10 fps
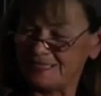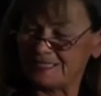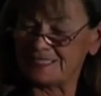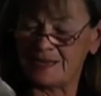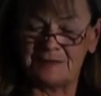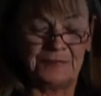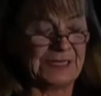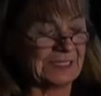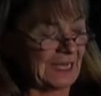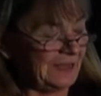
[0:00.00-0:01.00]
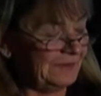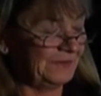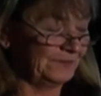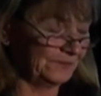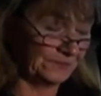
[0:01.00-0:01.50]
it is a
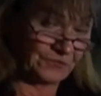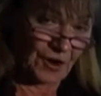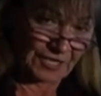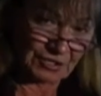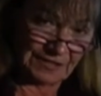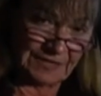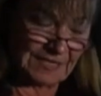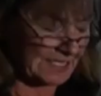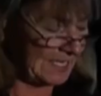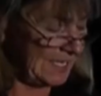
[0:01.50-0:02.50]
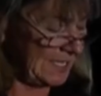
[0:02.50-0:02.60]
fraudulent